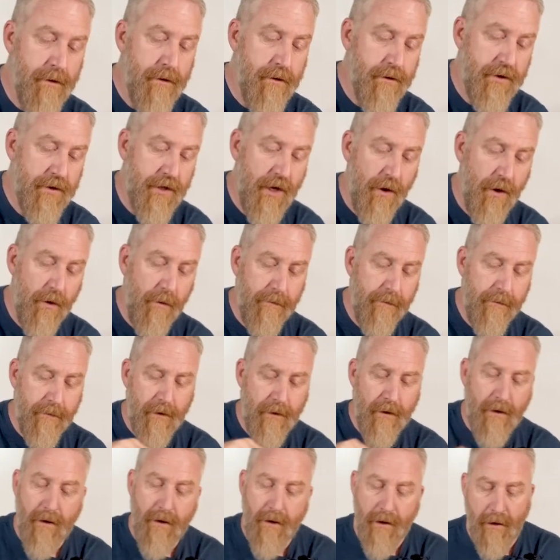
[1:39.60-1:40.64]
So
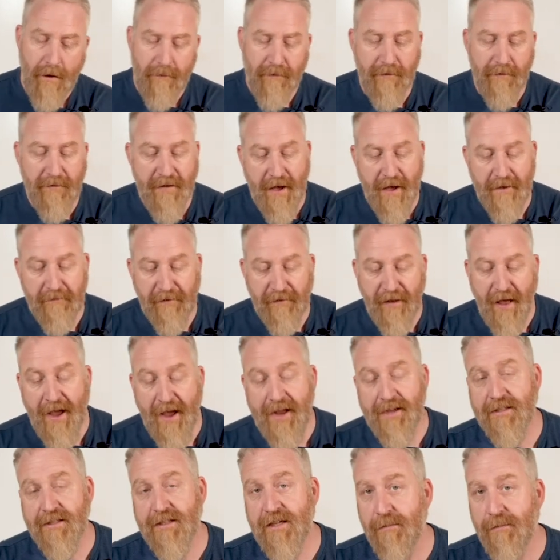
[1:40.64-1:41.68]
if you've got
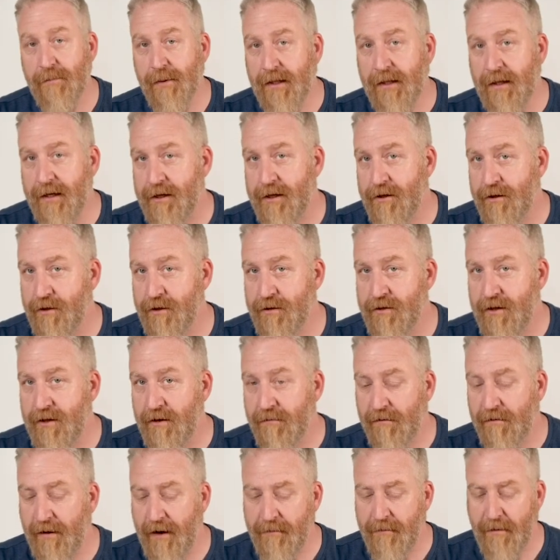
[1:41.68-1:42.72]
flies, typically you're using a
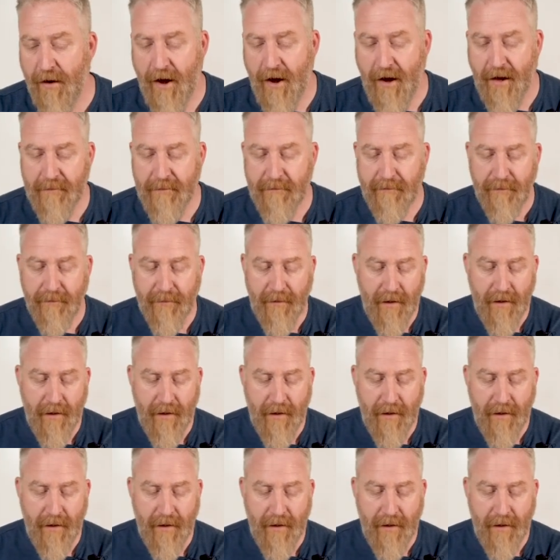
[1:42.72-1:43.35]
fly rod.